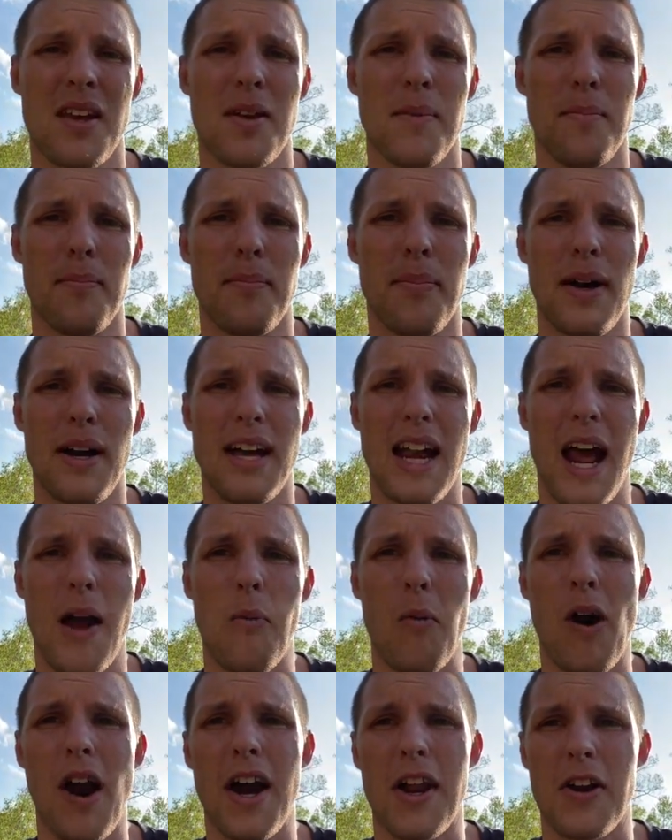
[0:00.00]
But I
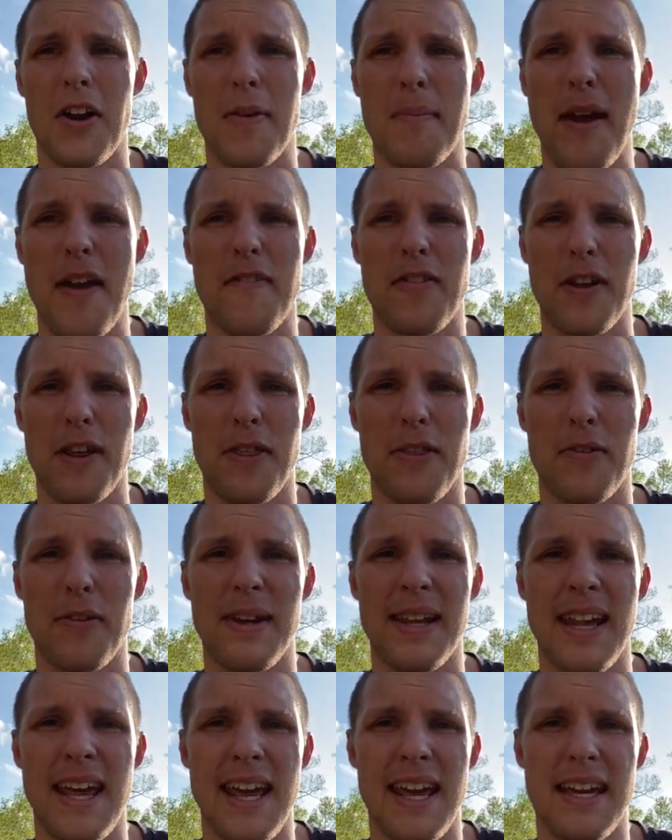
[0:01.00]
water them every 3
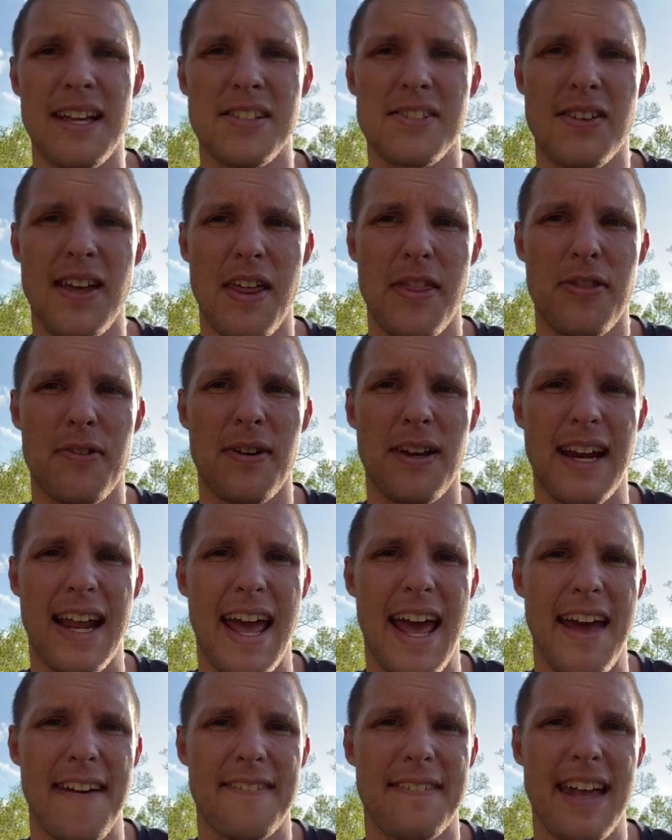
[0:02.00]
days. That
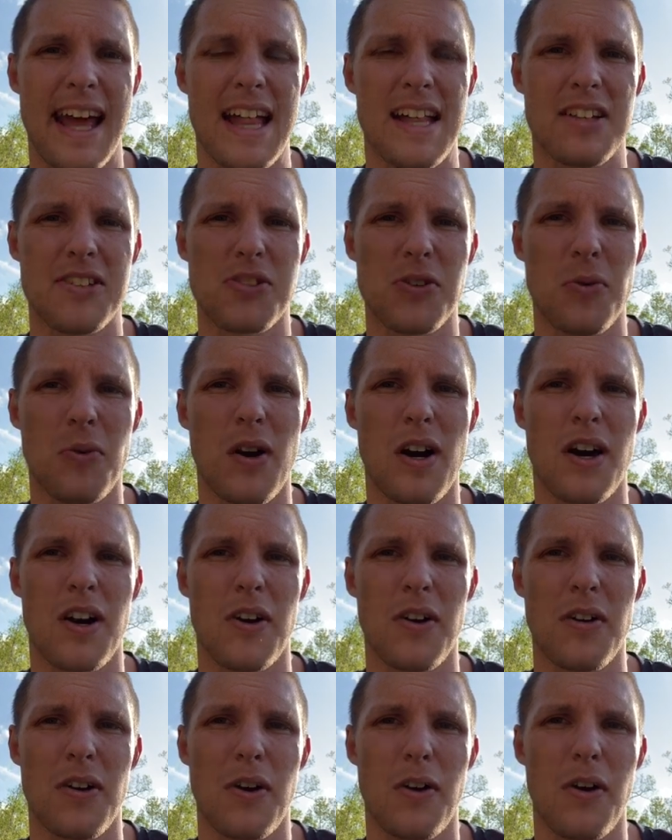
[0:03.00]
3.5 gallons of
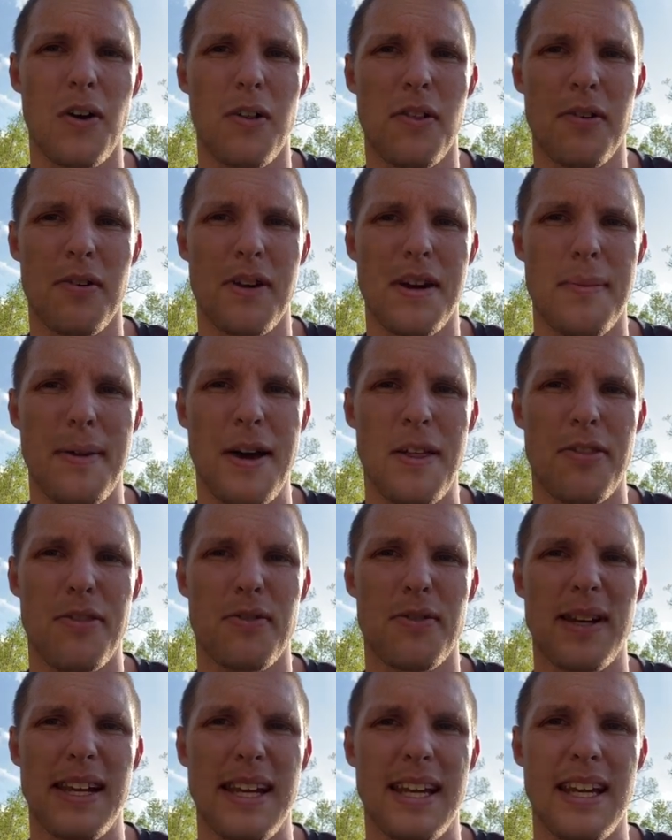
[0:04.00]
water, I'll go through it in about
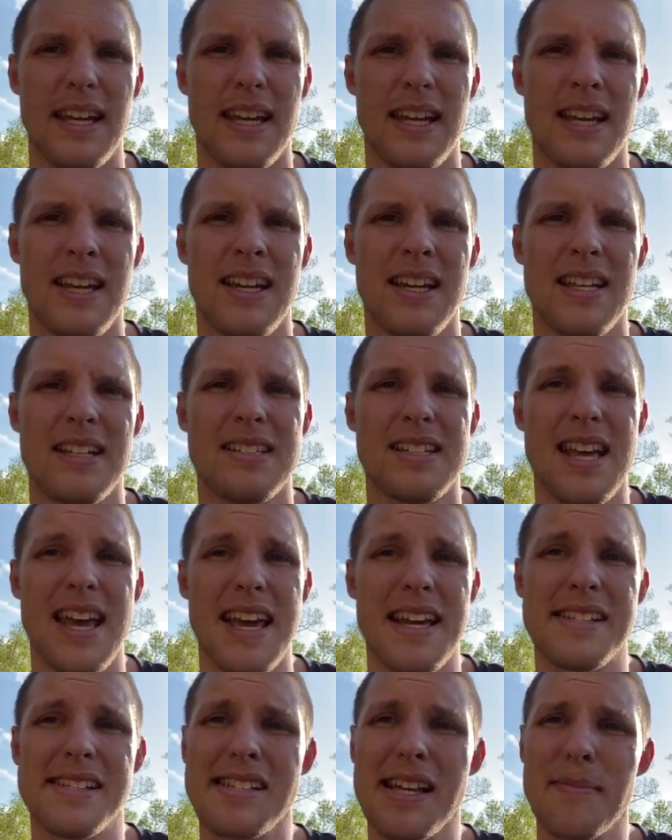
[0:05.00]
3
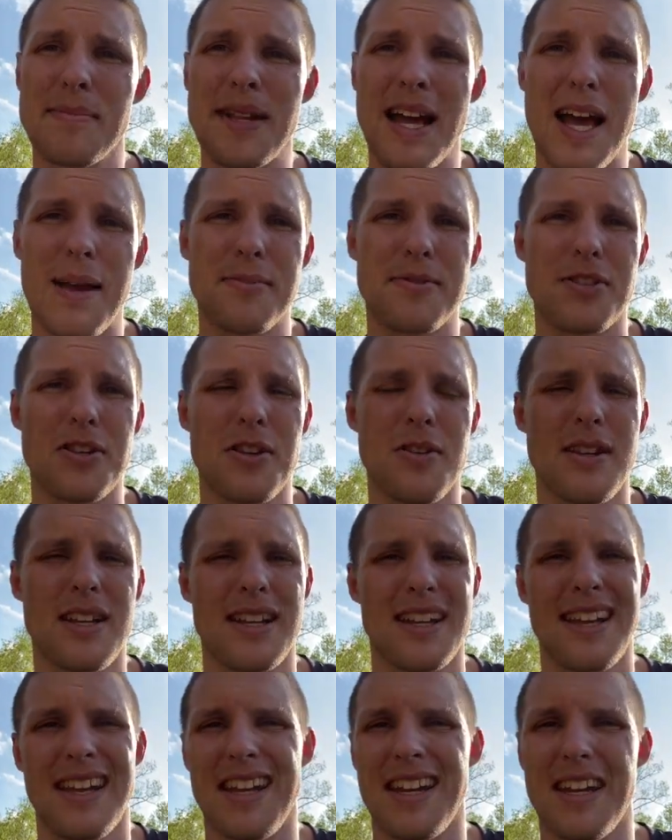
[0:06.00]
days. Sometimes 2.
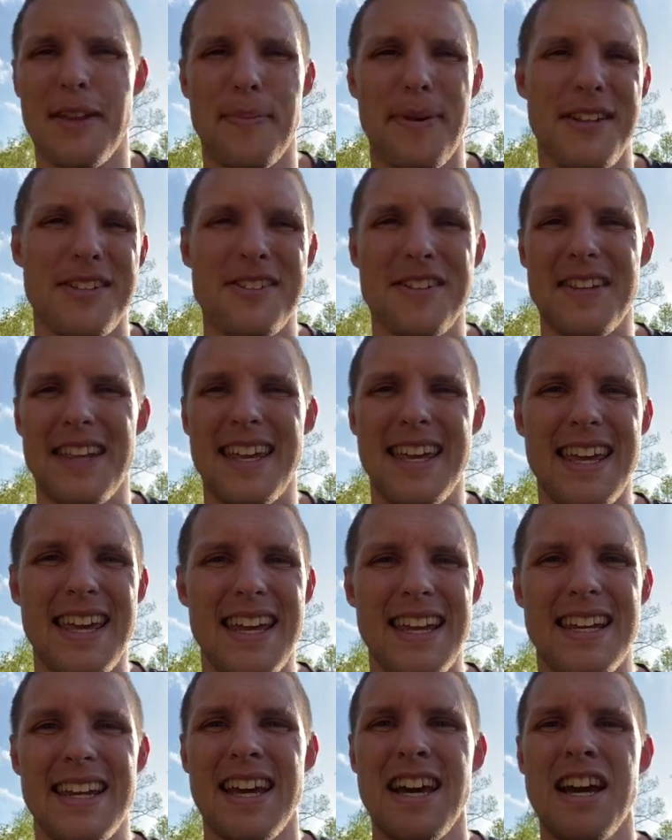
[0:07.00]
Again, it depends on the
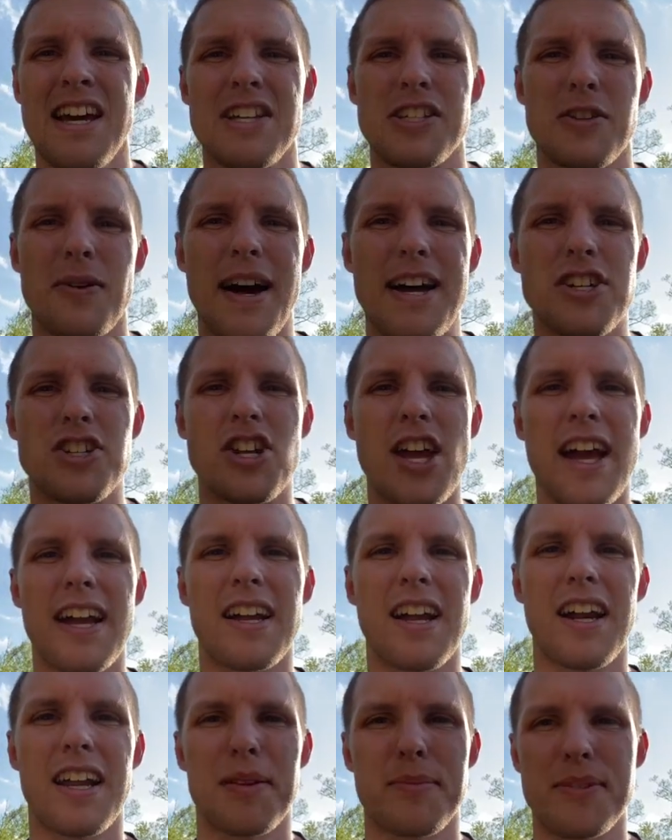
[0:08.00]
heat. So I check
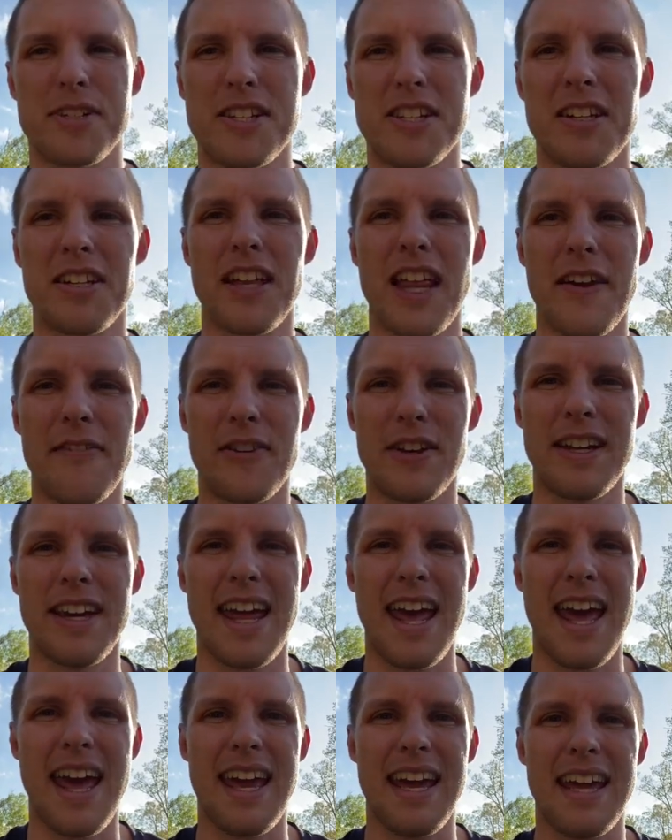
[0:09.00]
on them still every
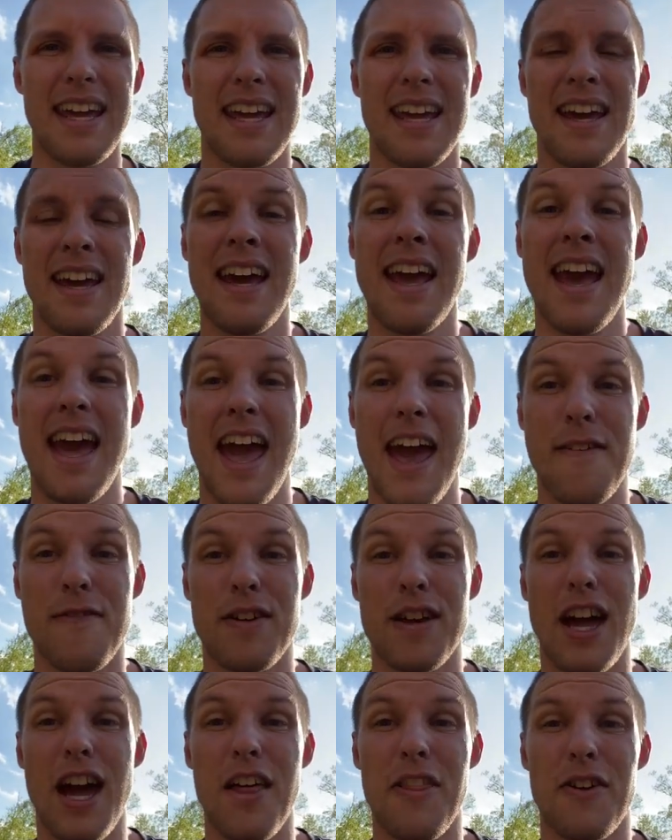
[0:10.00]
day,
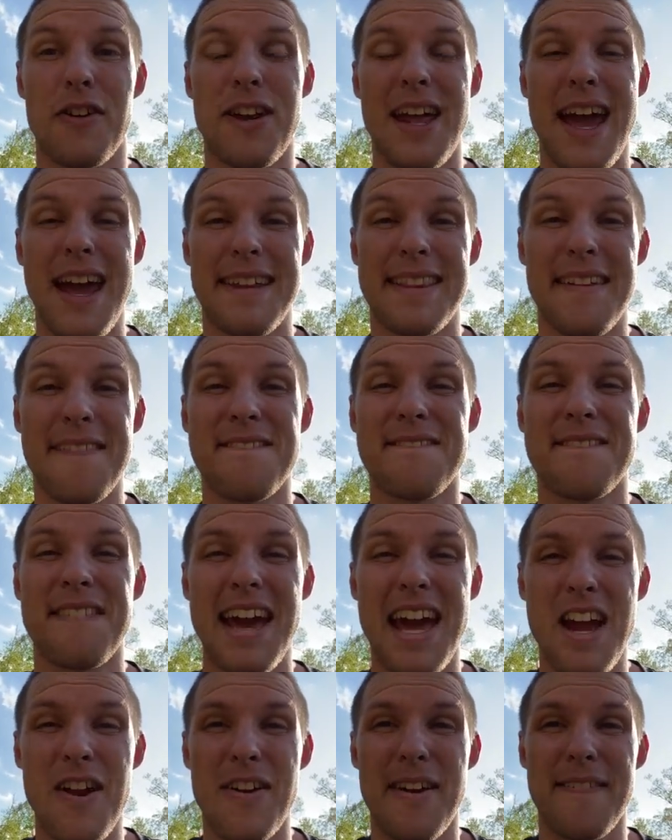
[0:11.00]
every other day at the
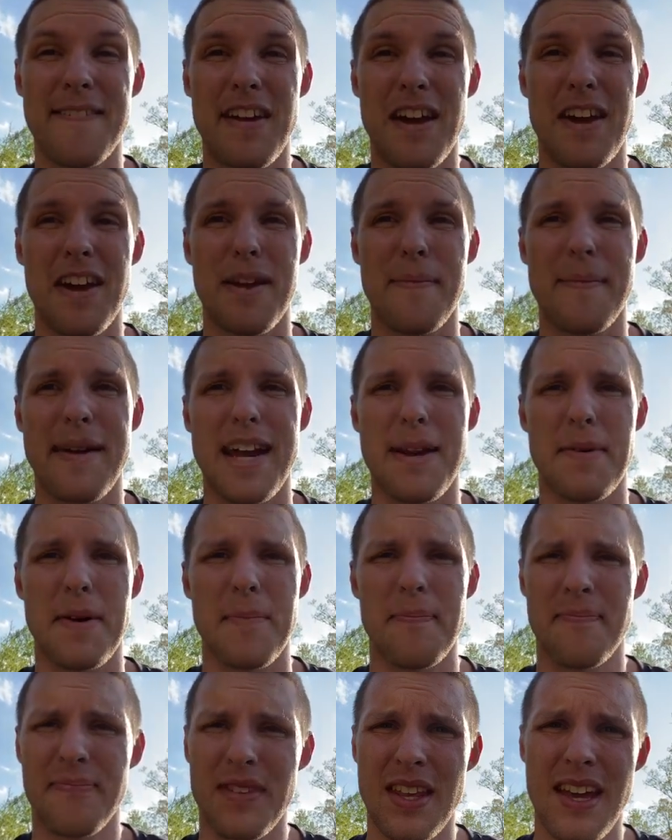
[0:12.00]
very, very
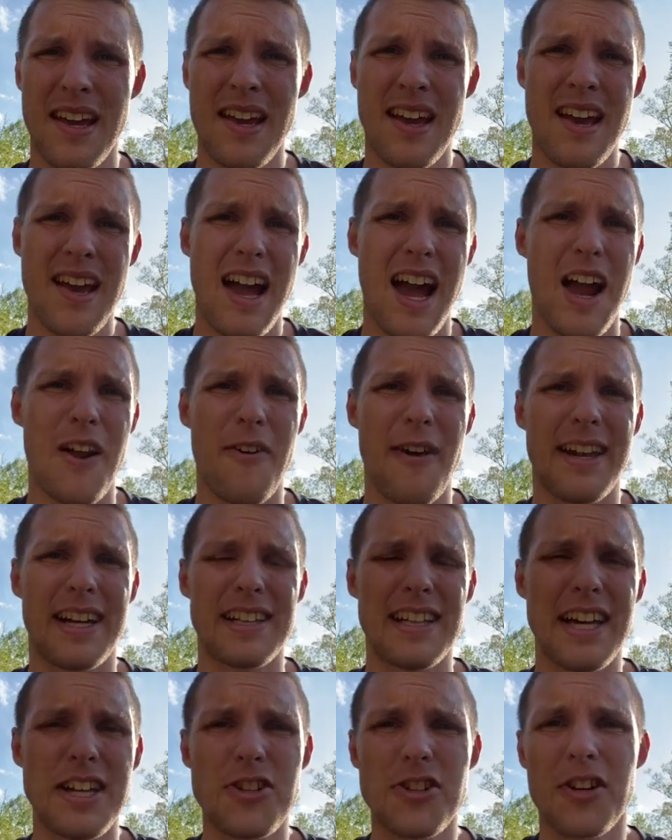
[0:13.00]
minimum. I ran
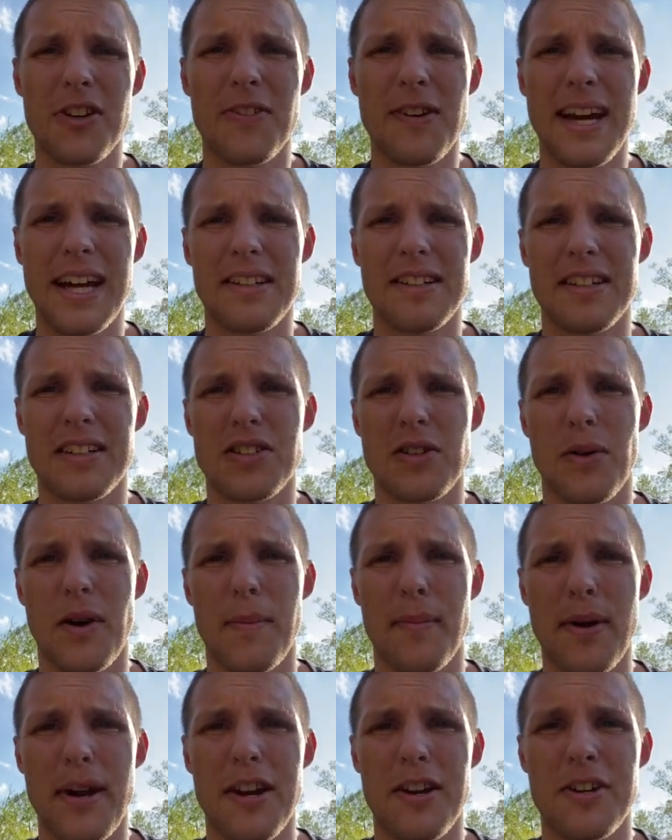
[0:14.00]
electric around it to where
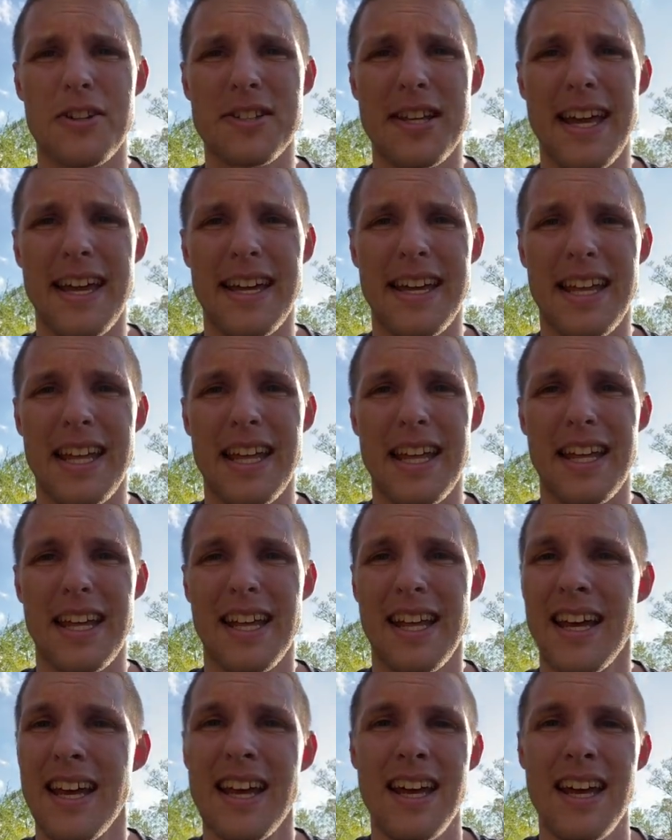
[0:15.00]
predators can't get in.